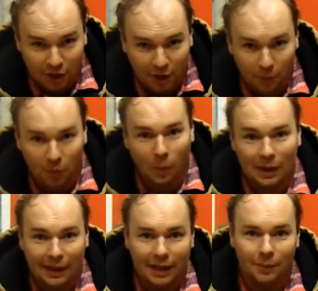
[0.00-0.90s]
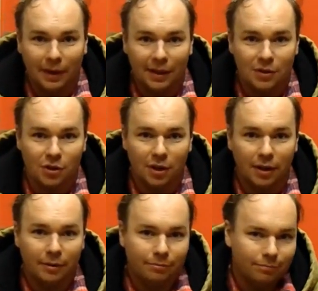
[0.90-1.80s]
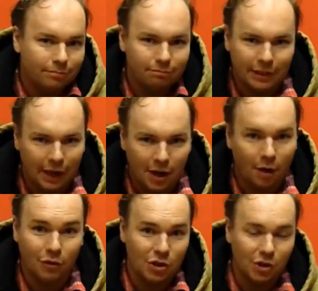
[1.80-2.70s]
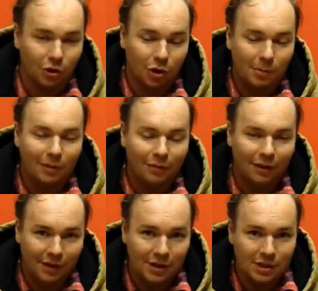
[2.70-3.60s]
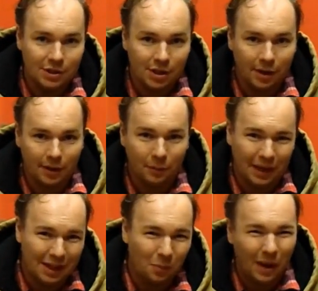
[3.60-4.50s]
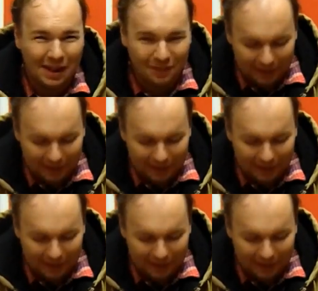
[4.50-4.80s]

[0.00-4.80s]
I don't want to weld it anywhere that's going to, you know, obviously it's not going to come off very easily, so I don't want it in the way of